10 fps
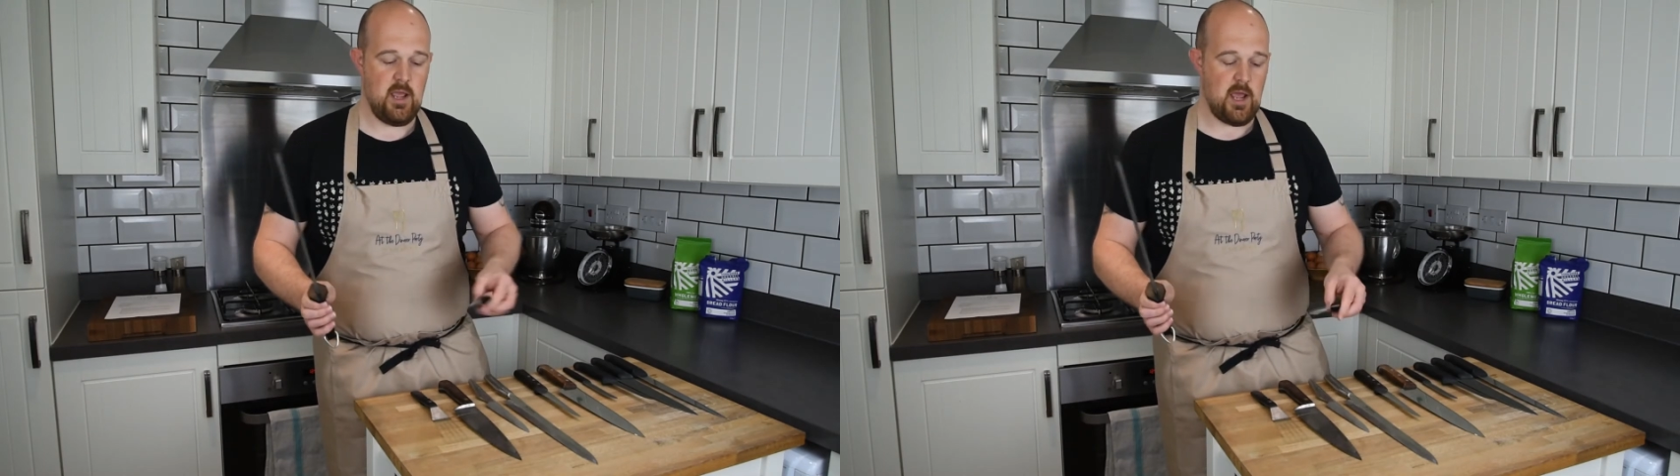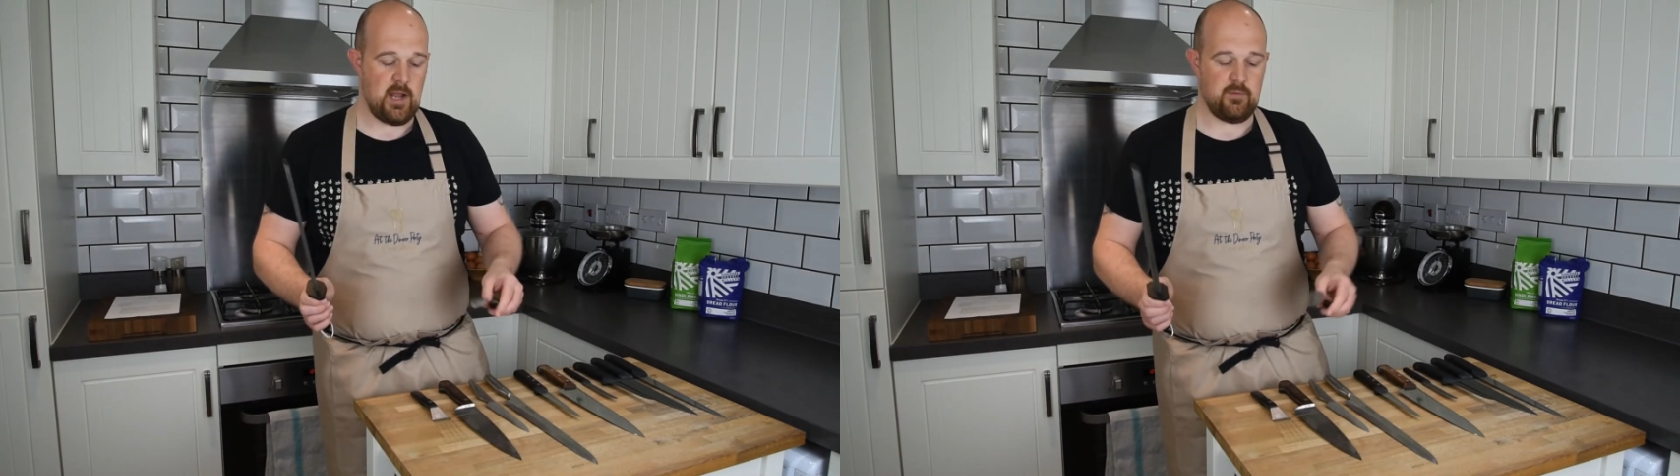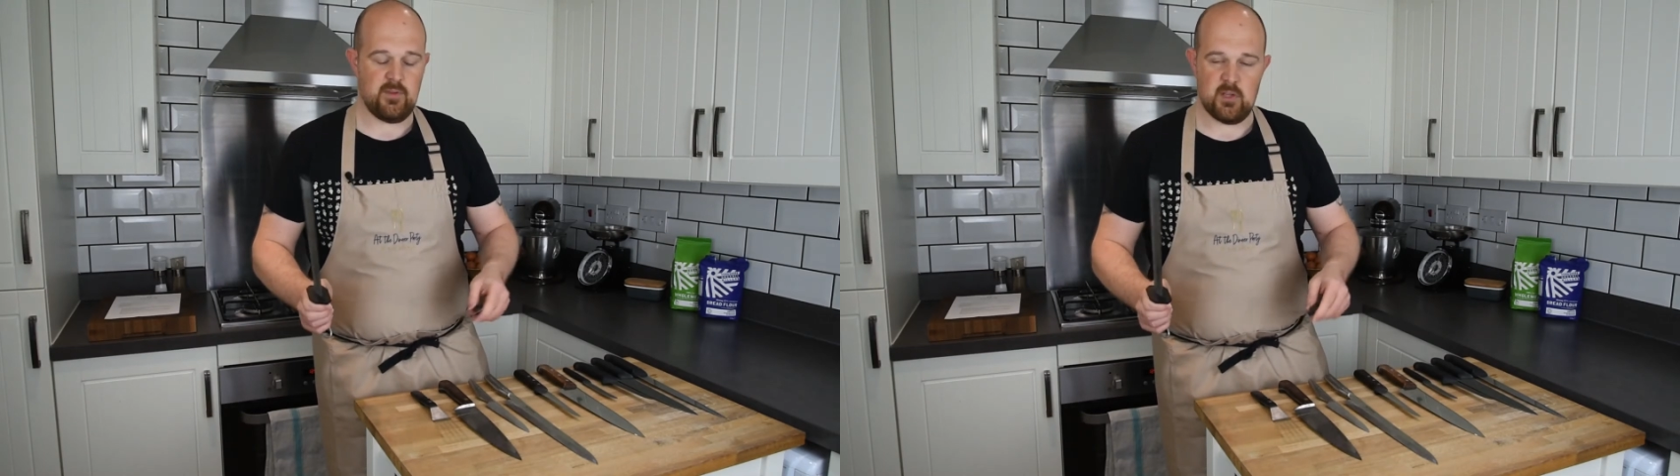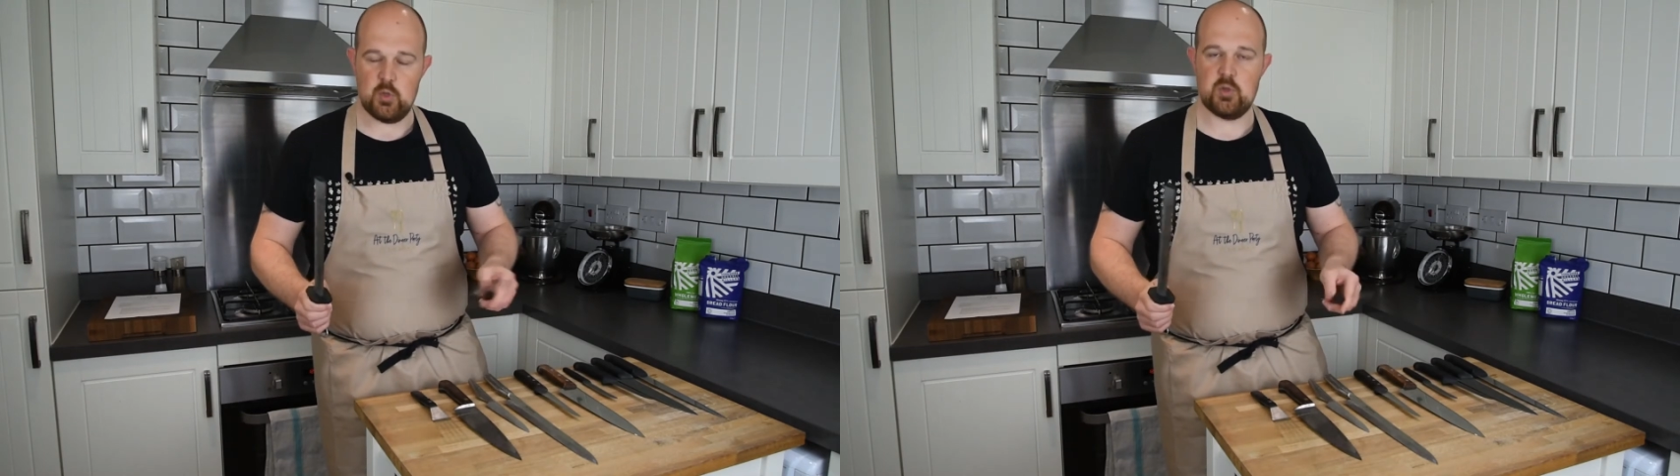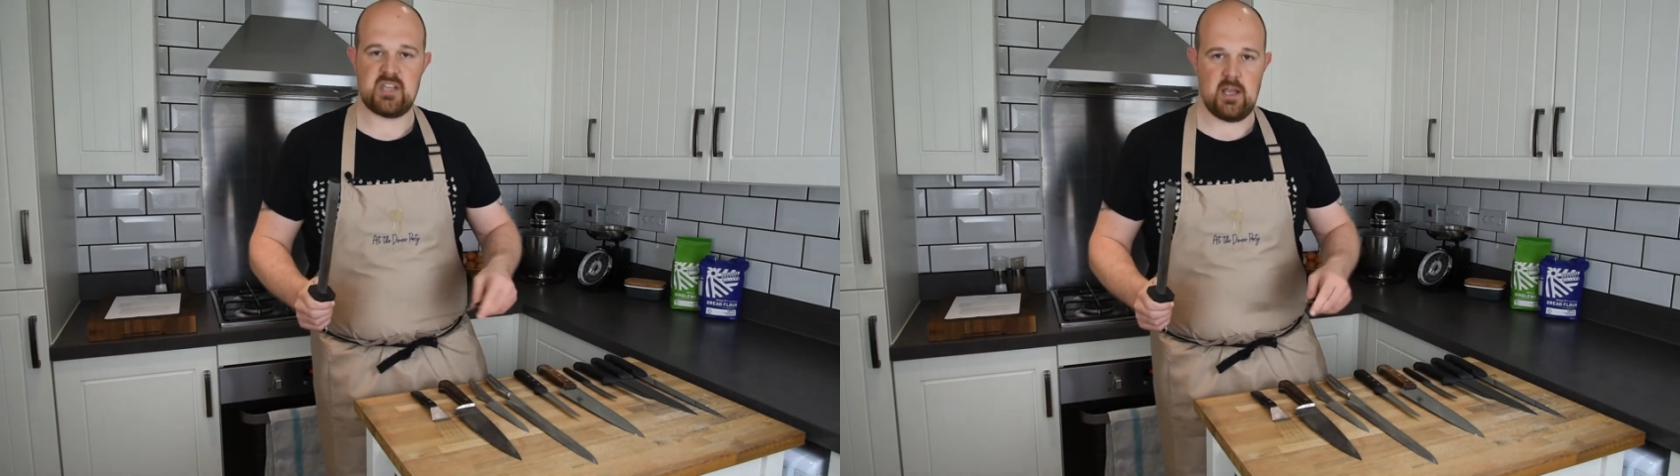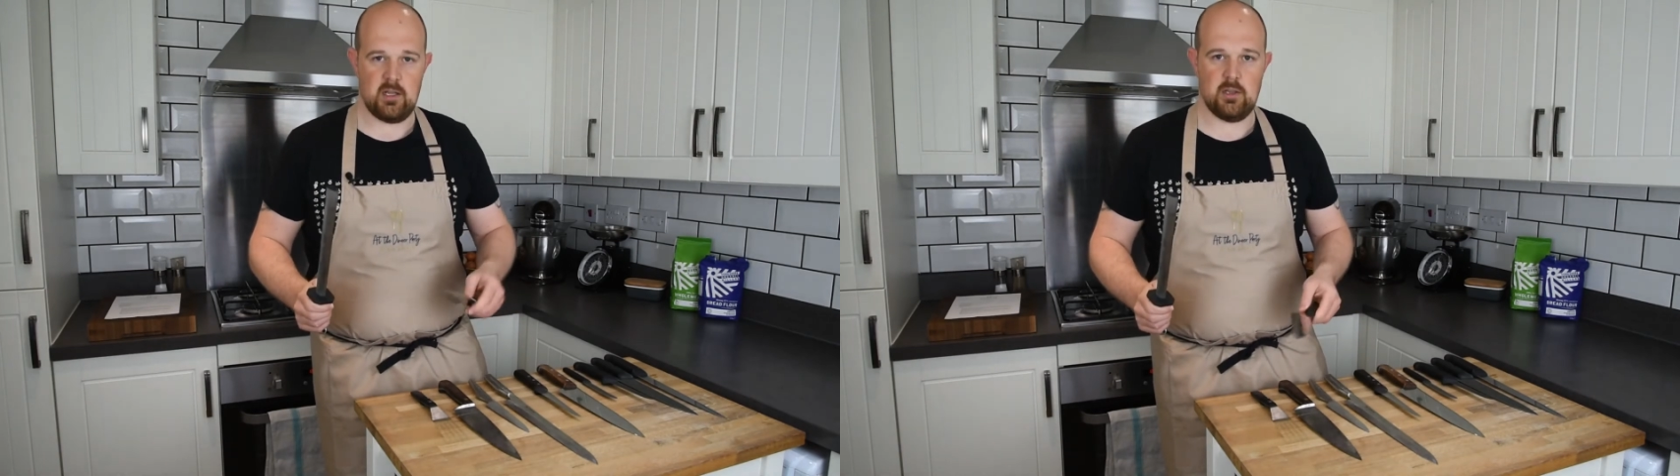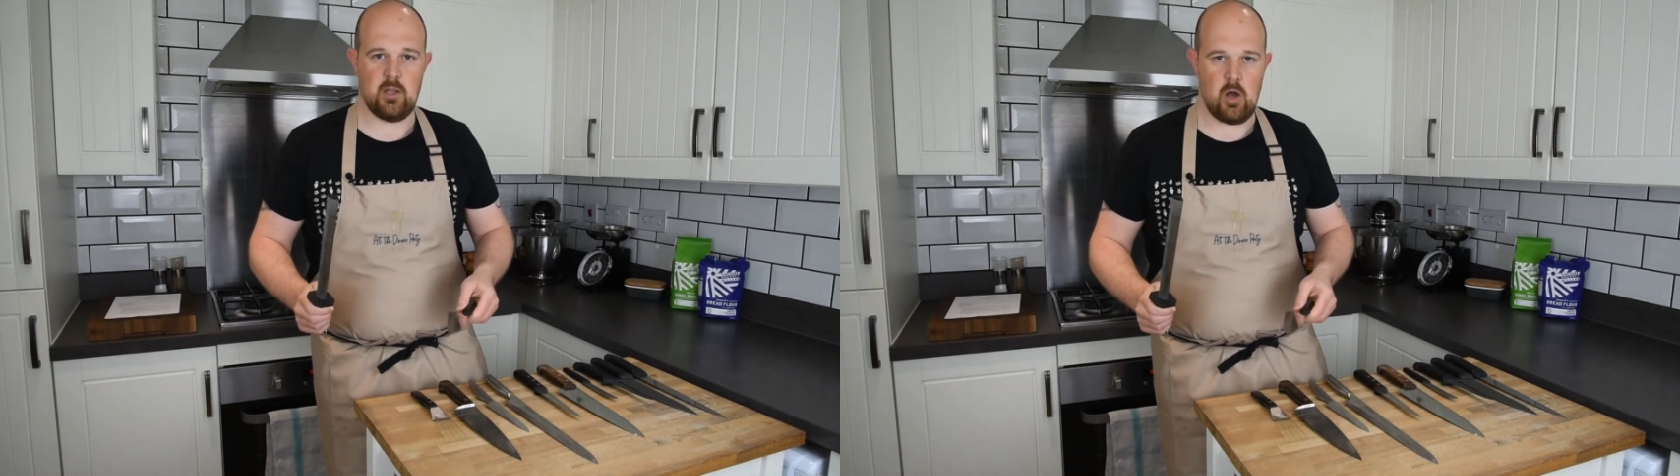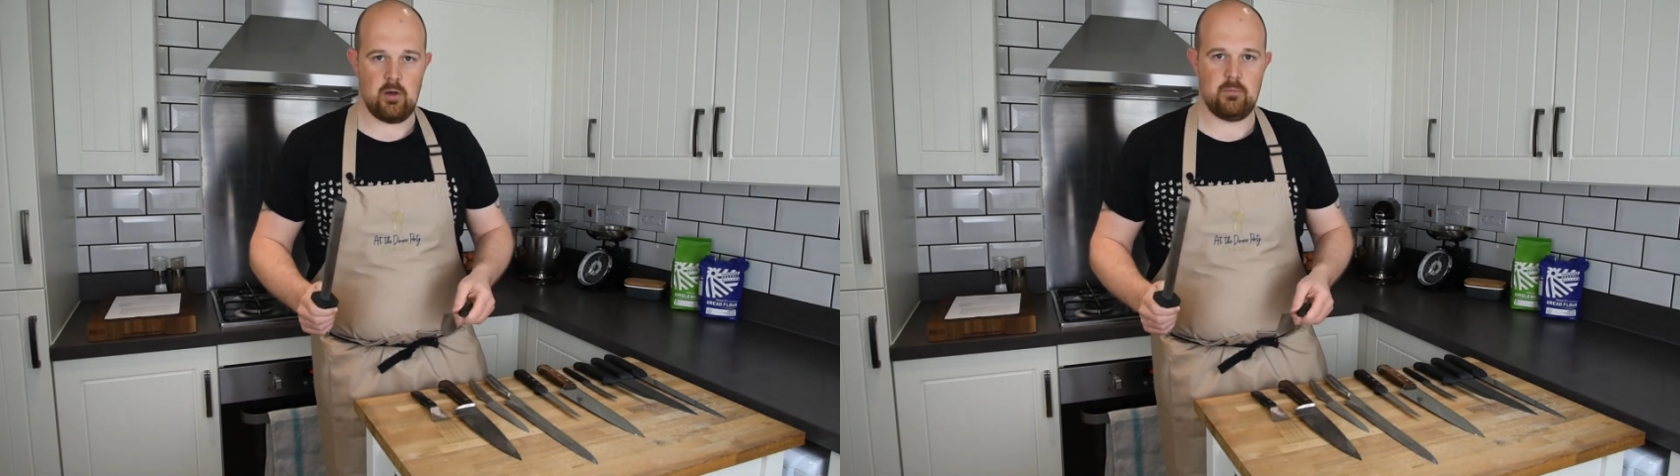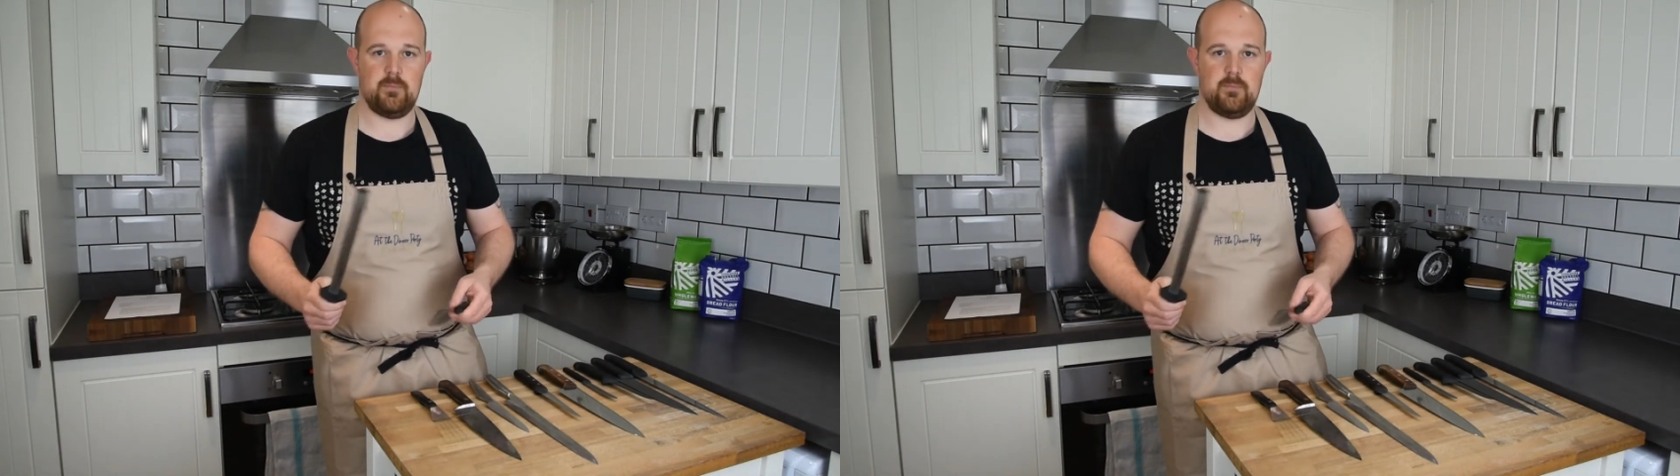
And if you use it a lot,